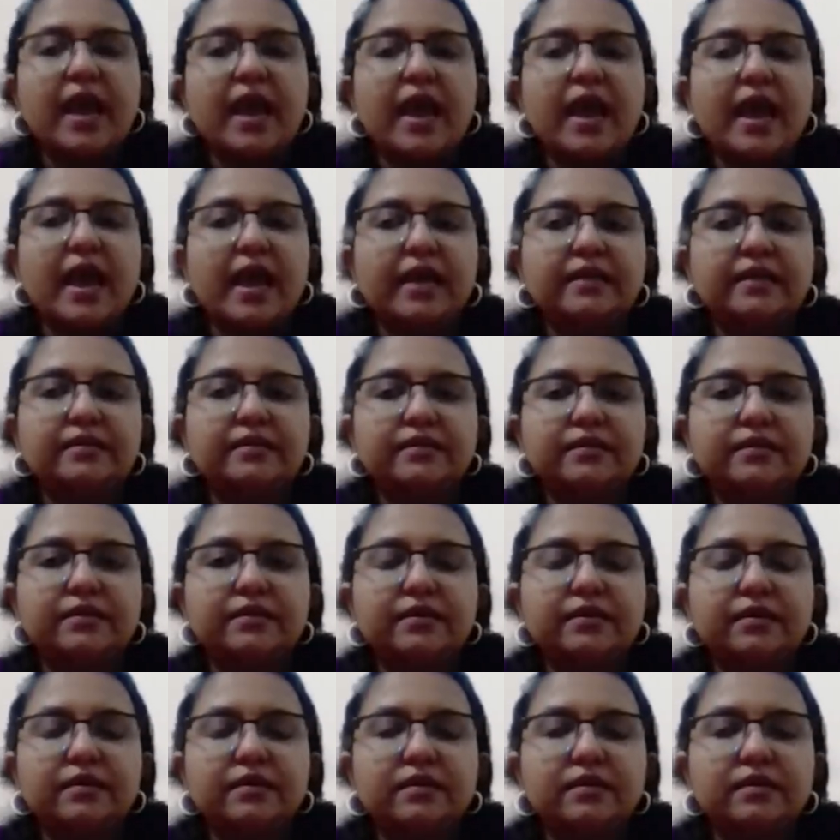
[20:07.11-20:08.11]
And
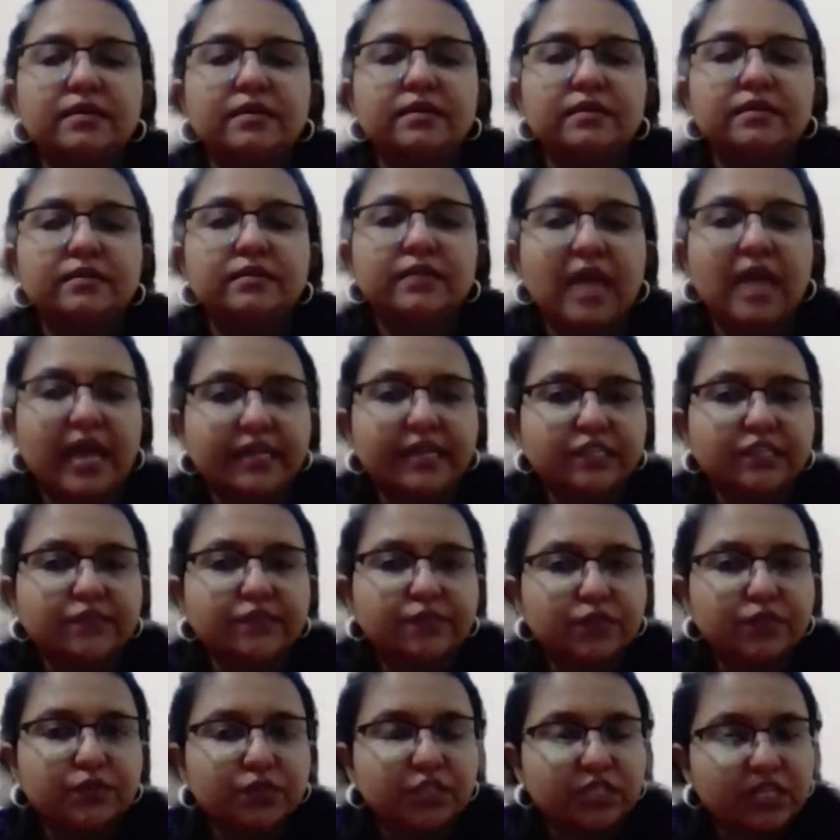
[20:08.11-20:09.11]
thanks
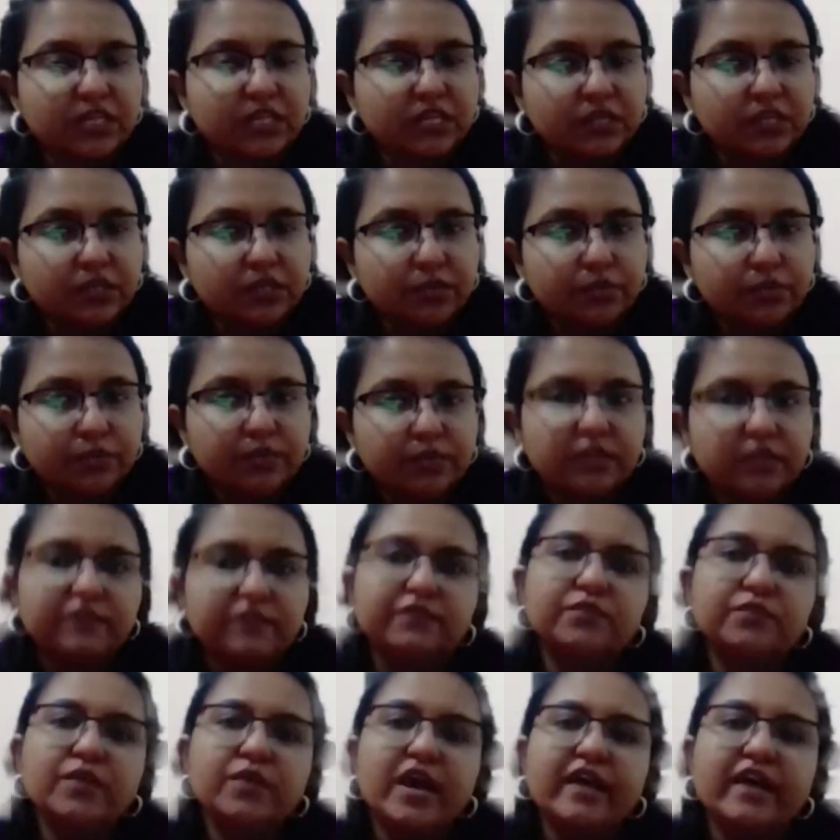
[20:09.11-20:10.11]
for staying tuned.
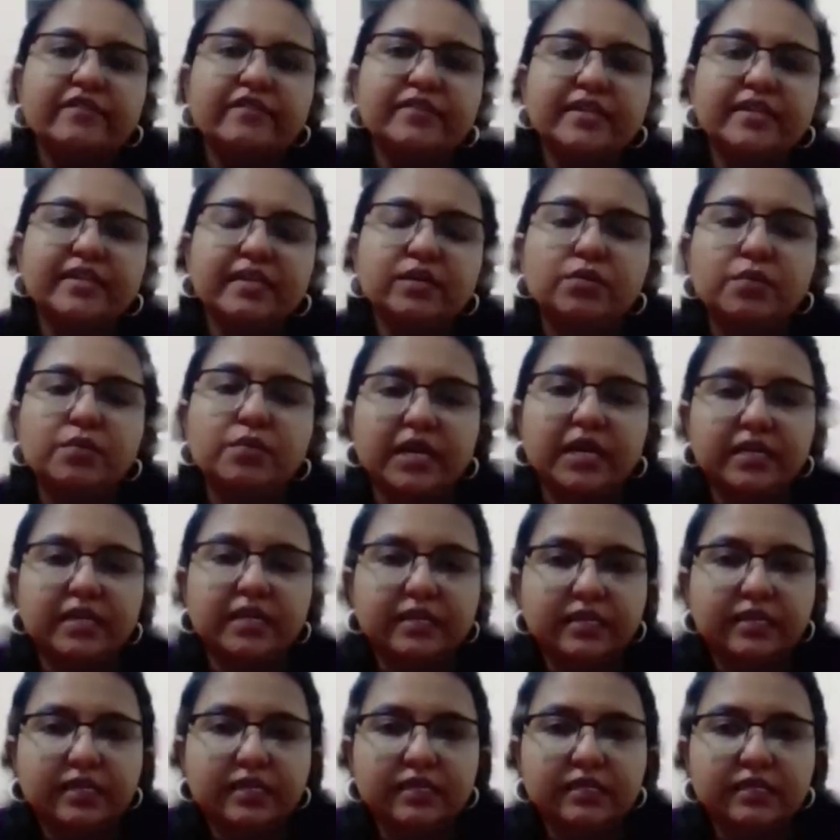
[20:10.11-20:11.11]
If you have any
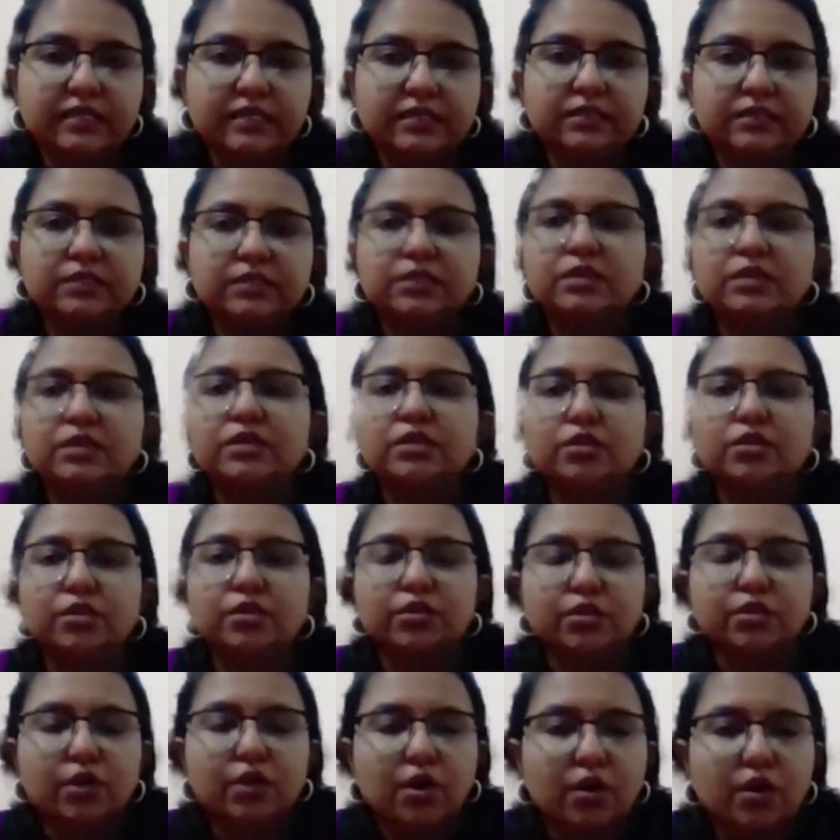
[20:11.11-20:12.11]
queries,
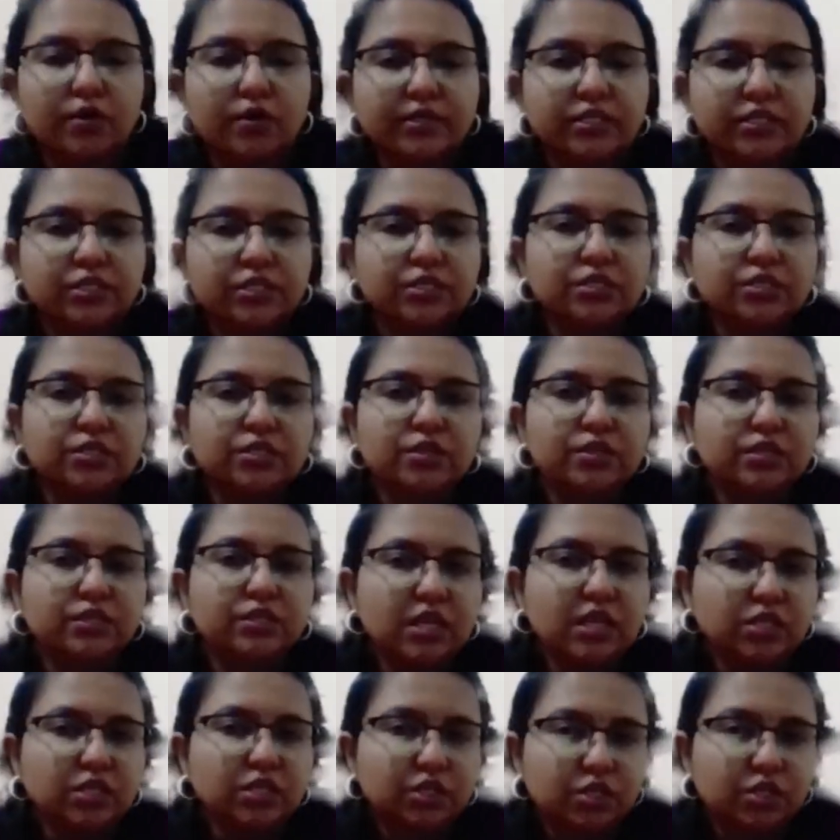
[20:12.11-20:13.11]
your thoughts, your
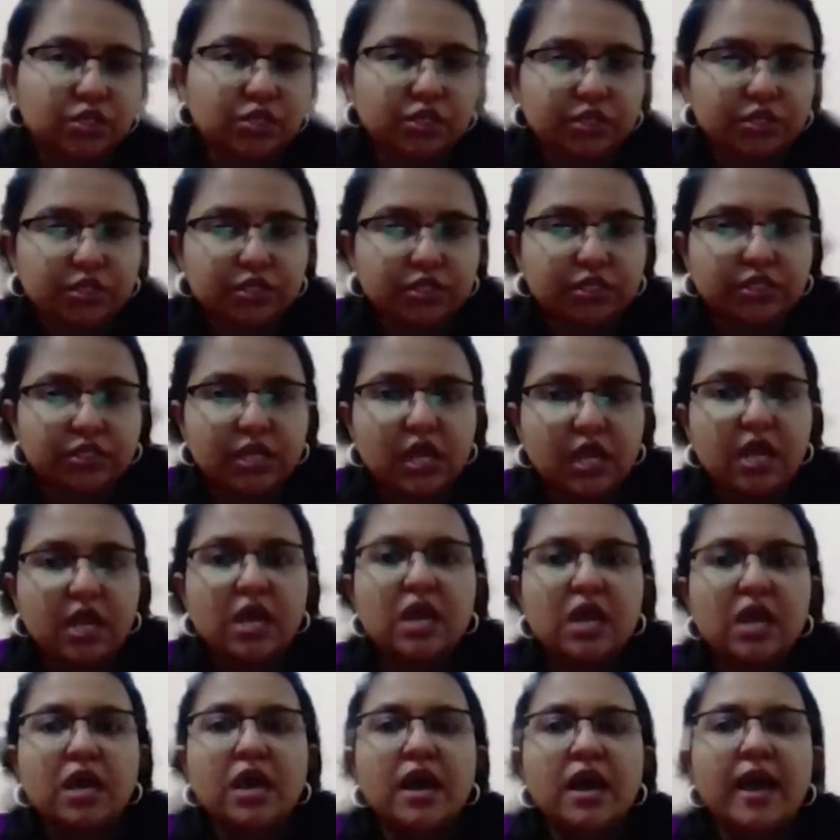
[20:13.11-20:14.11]
suggestions,
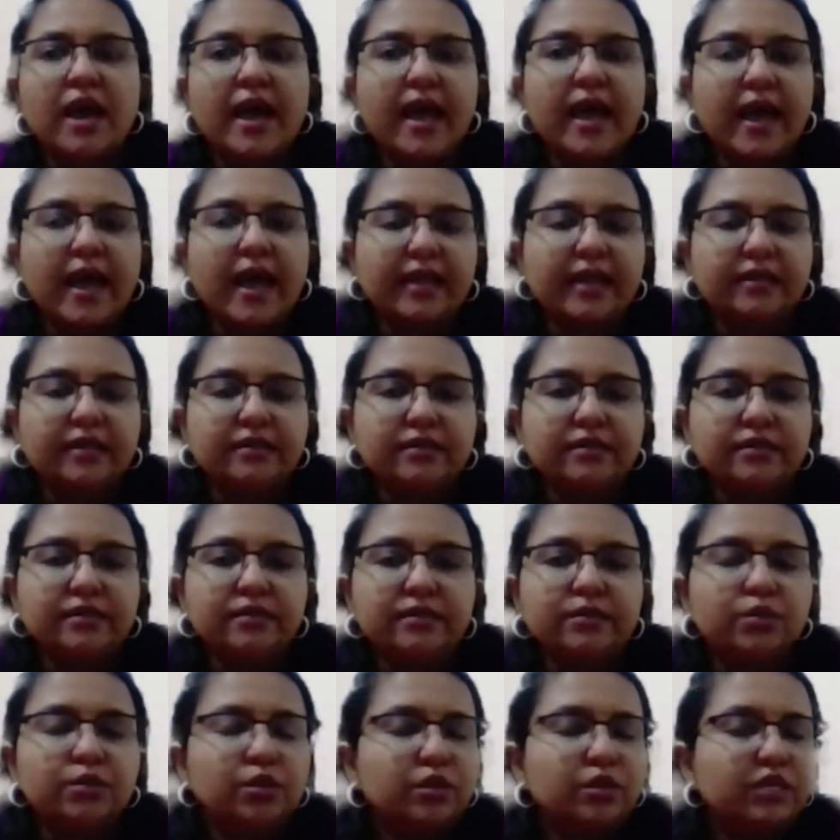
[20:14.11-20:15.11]

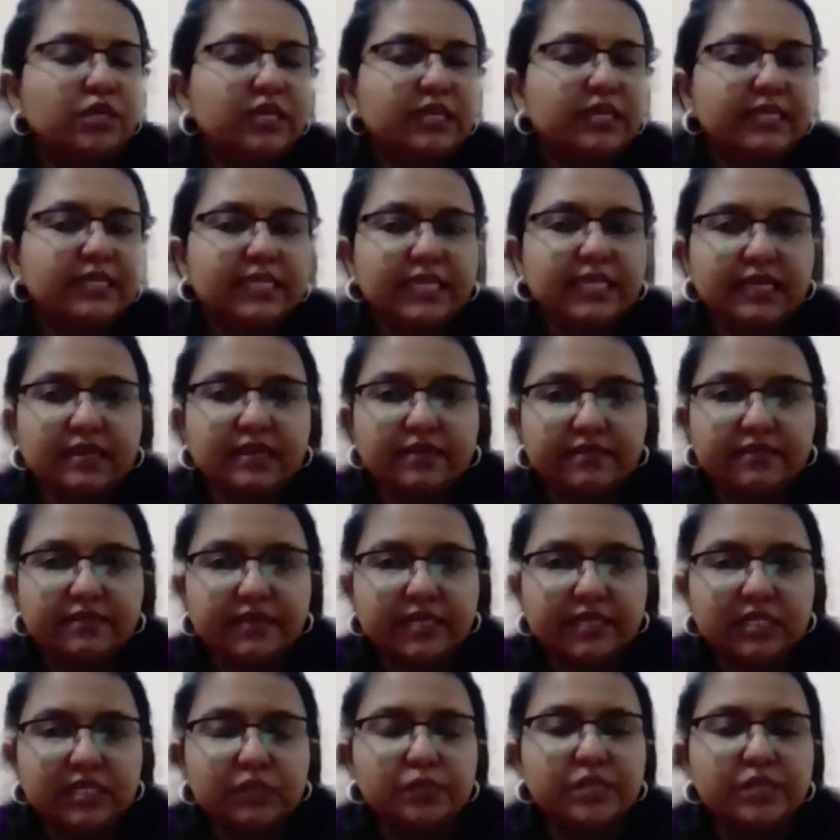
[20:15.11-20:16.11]
and your key
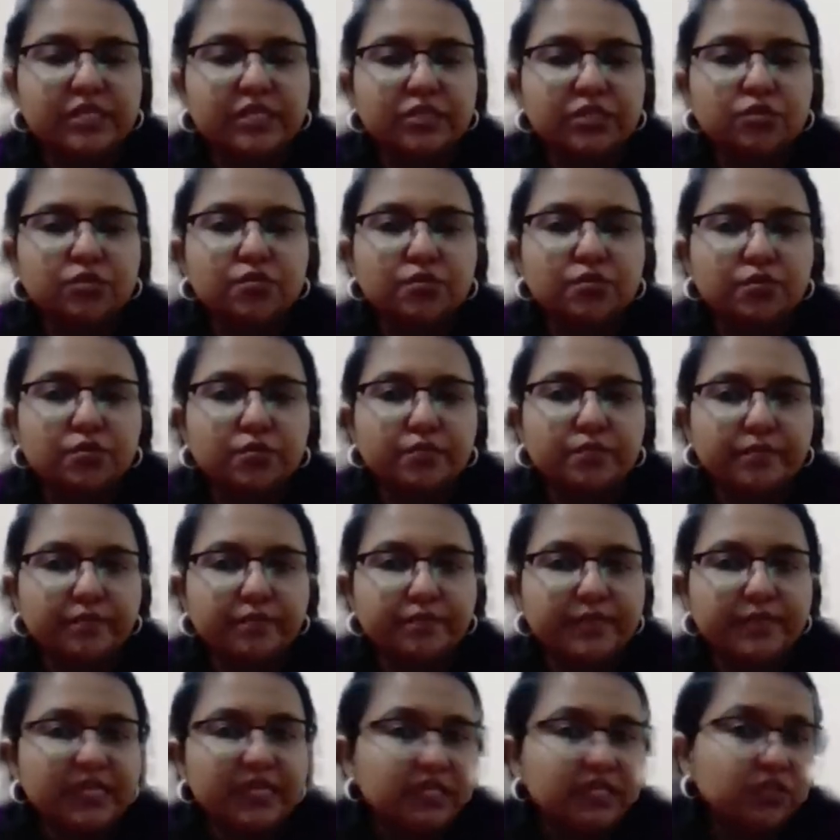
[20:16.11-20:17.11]
takeaways,
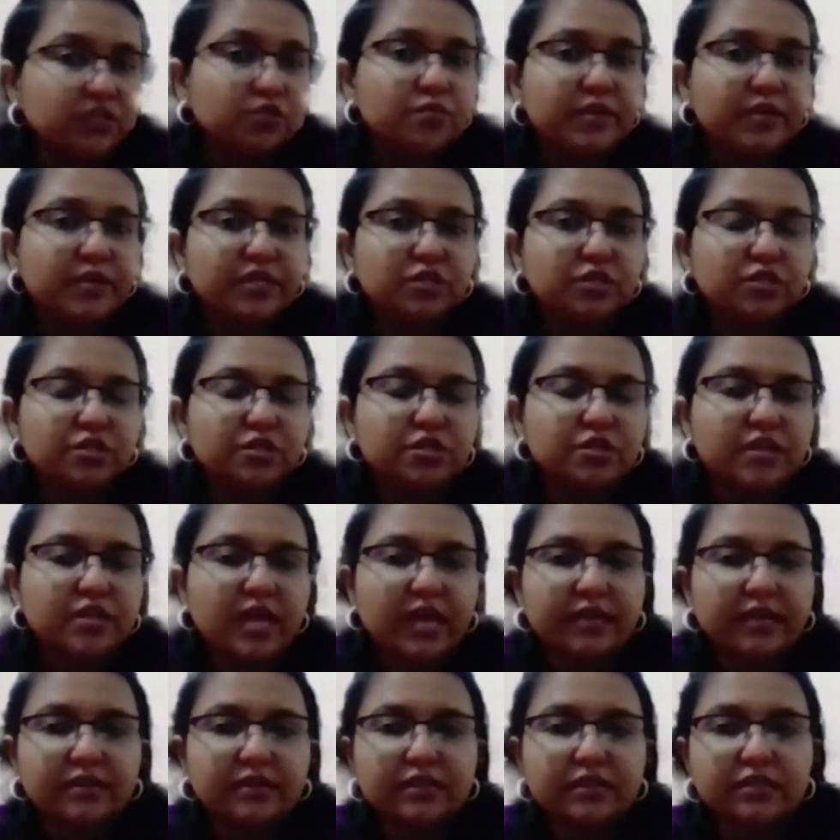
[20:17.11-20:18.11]
please do mention
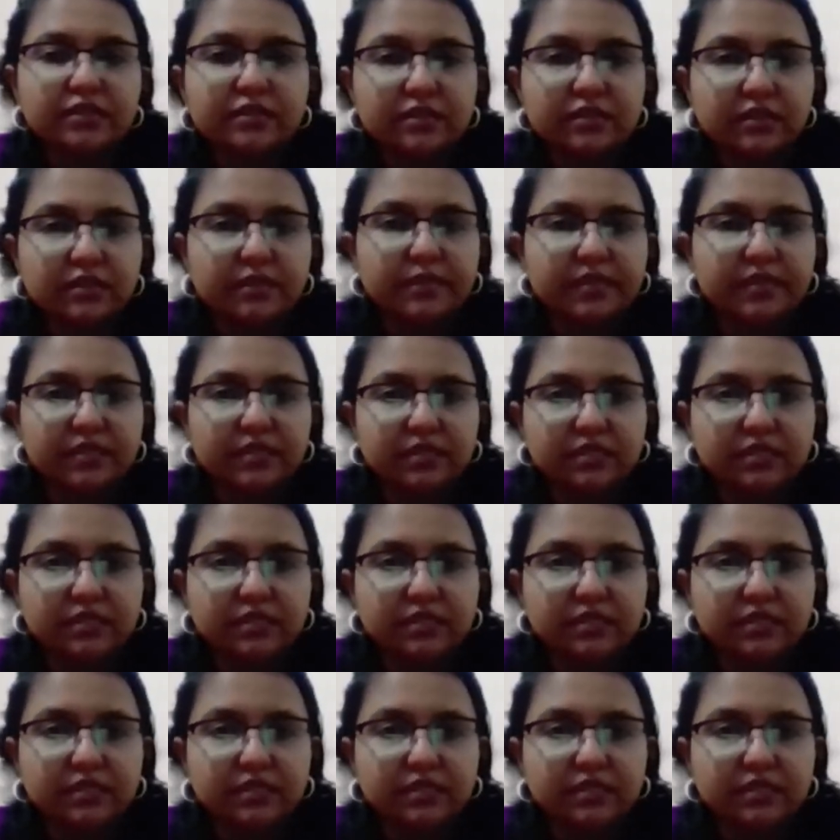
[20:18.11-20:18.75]
that in the comment